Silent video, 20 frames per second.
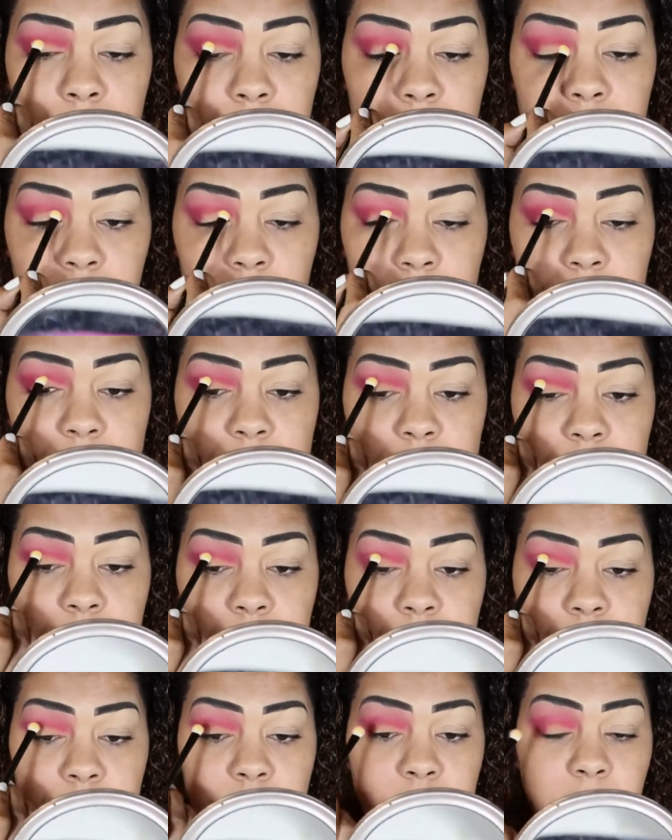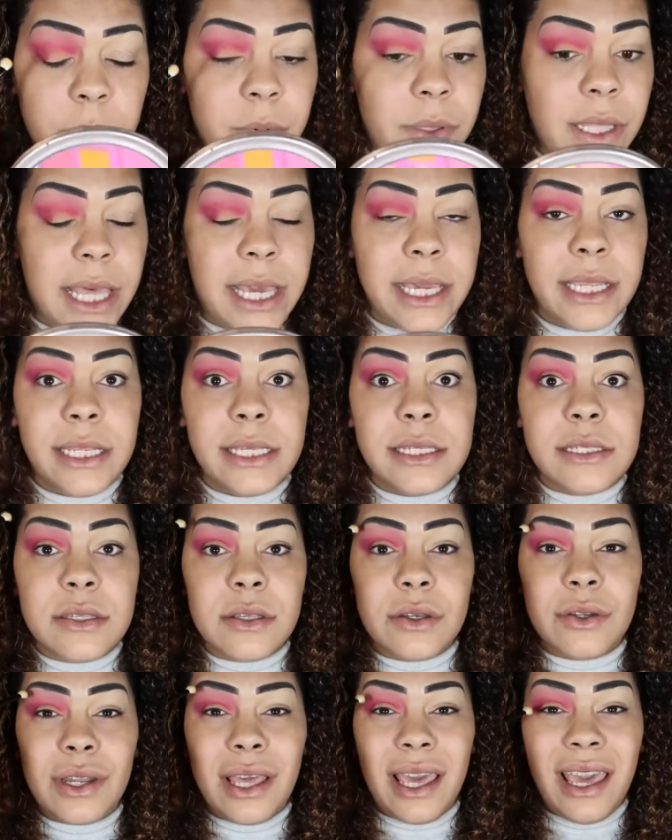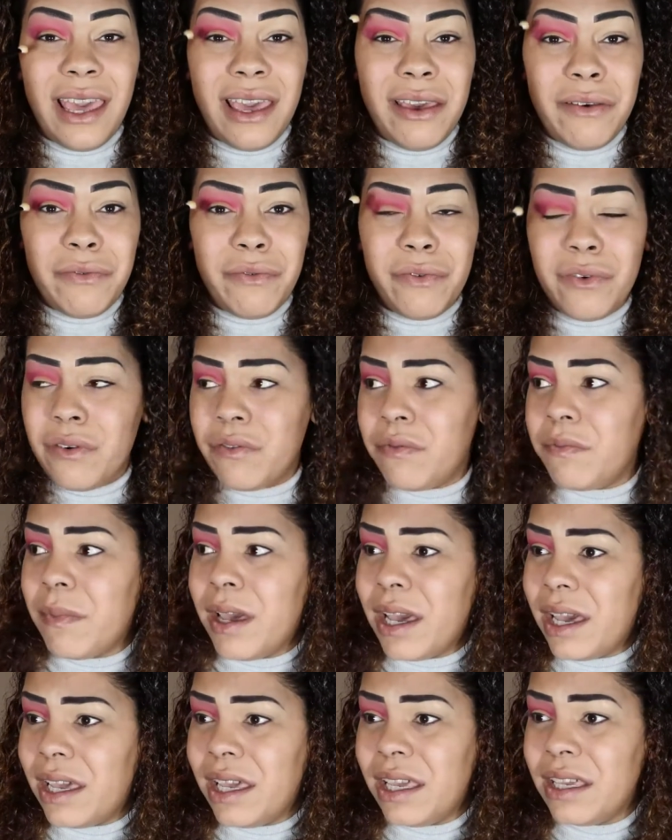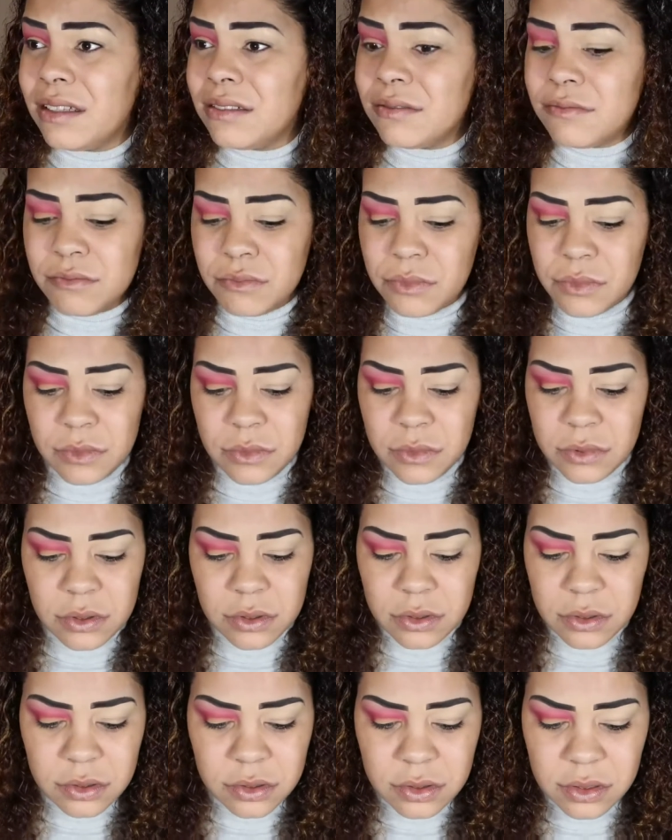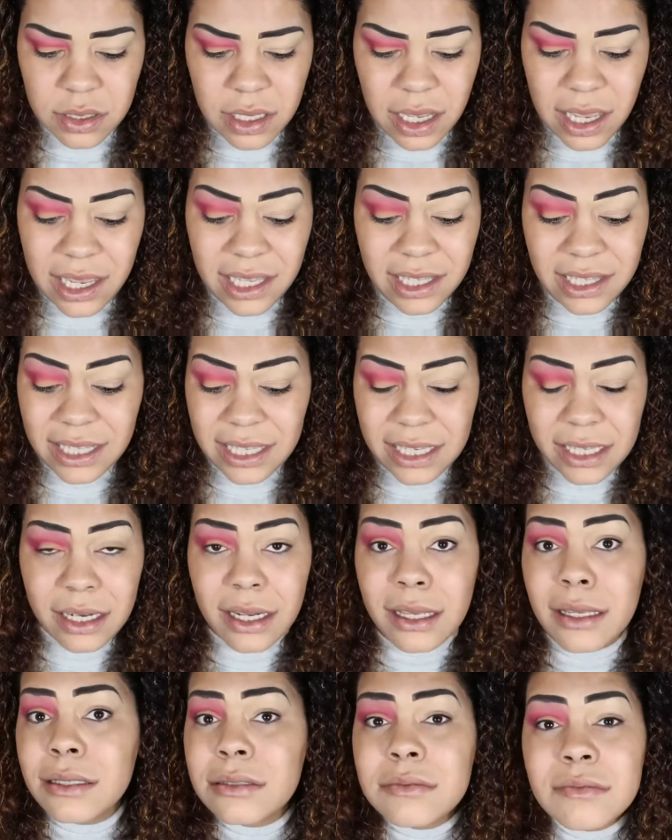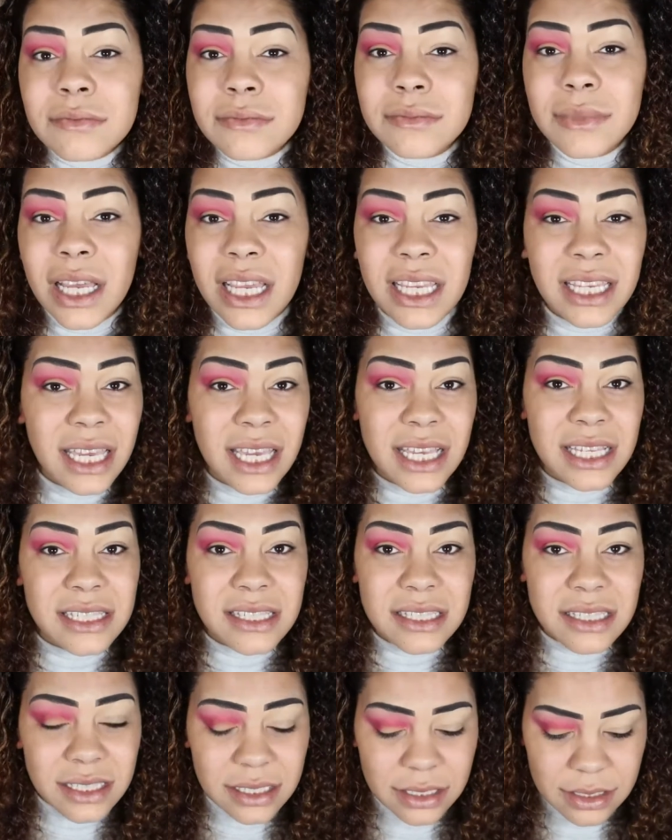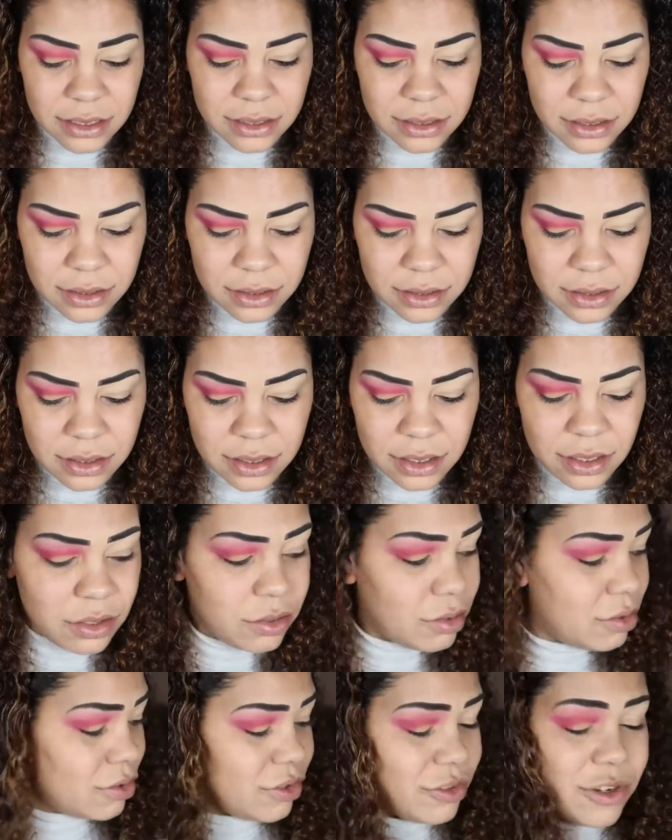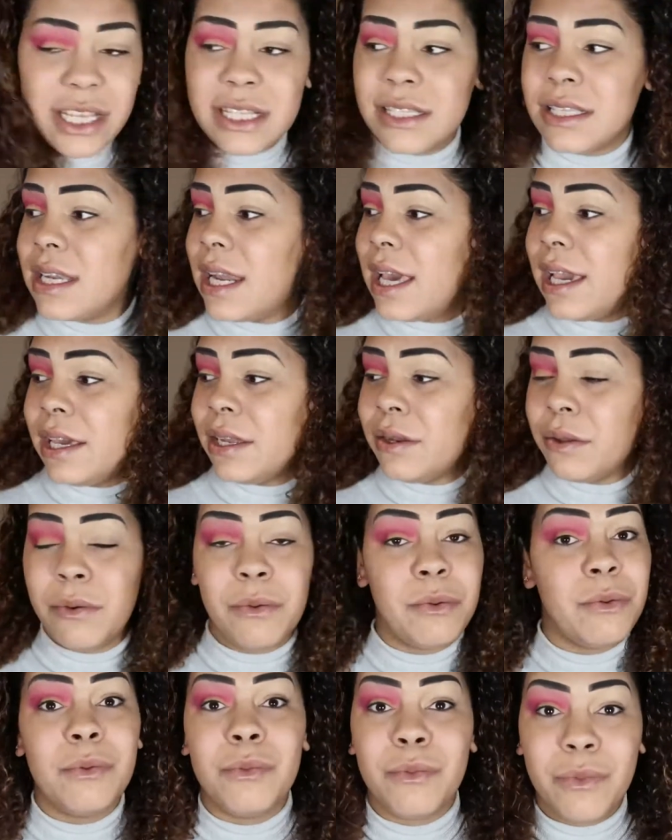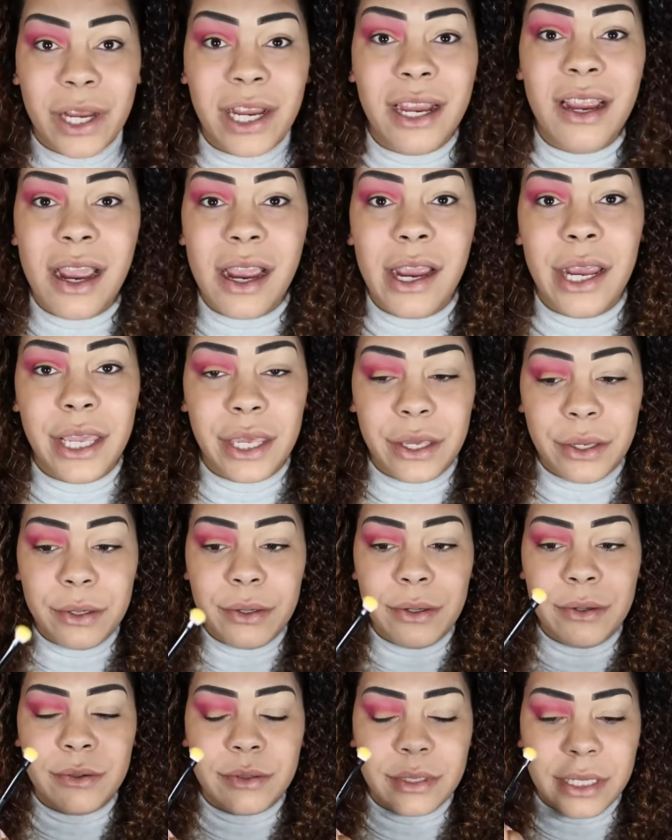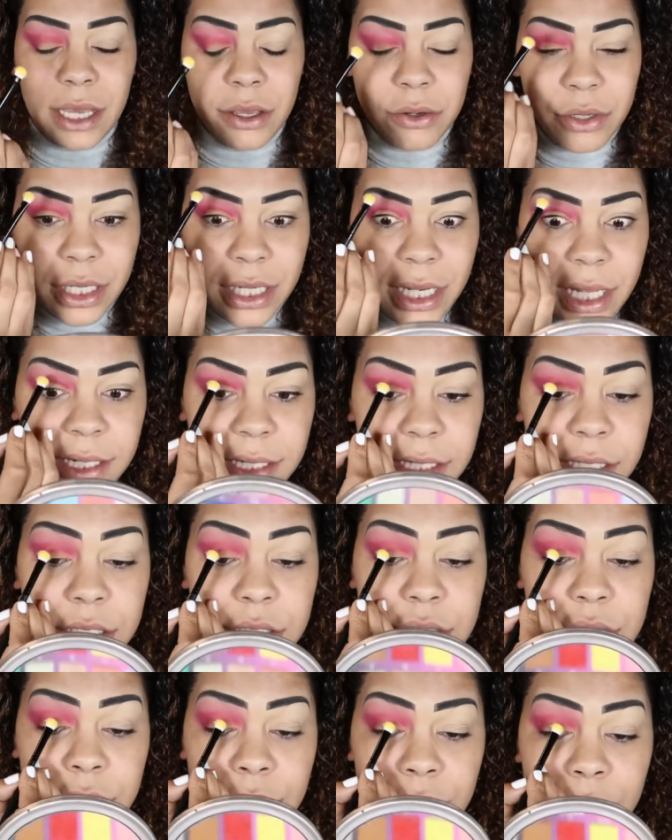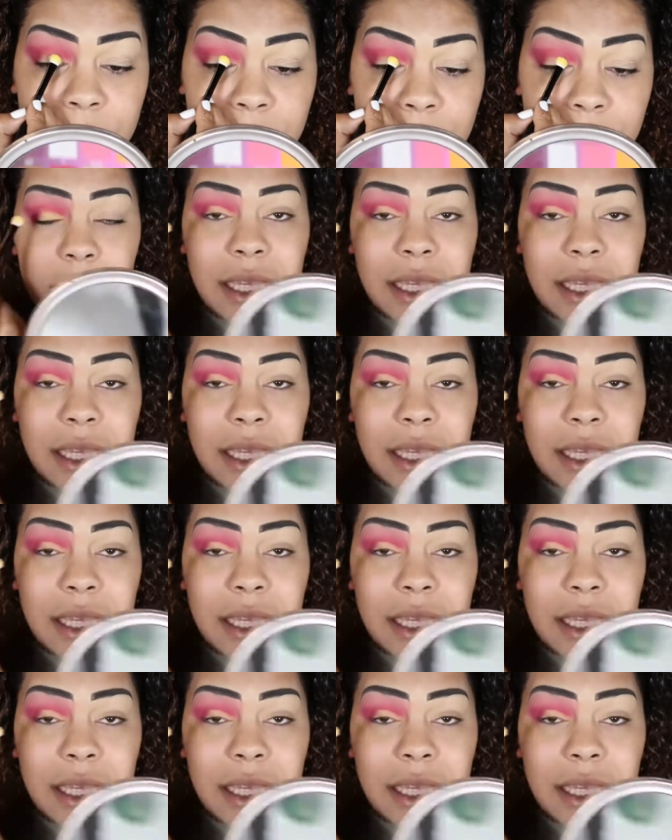I'm going to apply this on the half of my eyelid, I guess. Google Translate, where are you now that I need you?